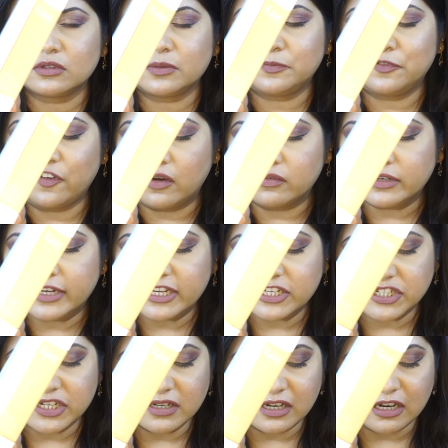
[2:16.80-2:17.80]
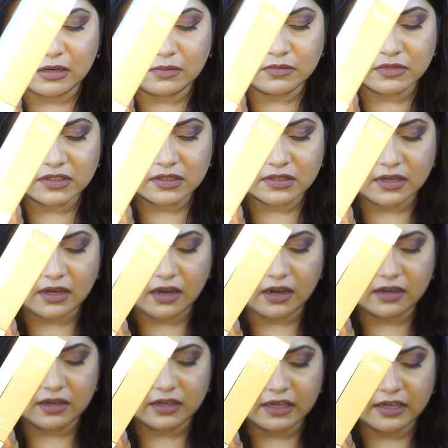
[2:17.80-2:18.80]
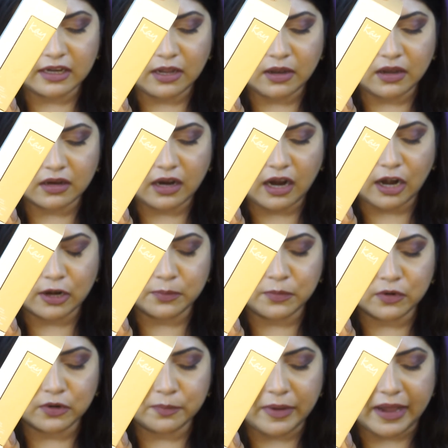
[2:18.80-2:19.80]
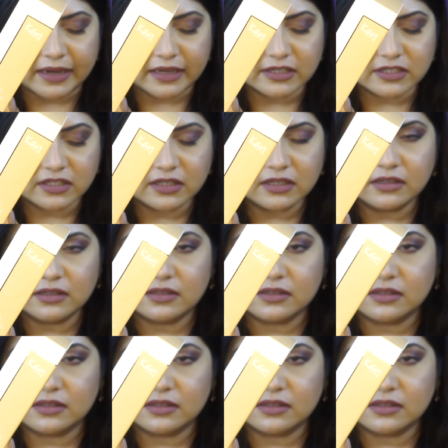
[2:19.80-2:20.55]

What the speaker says: the foundation comes in a cardboard packaging.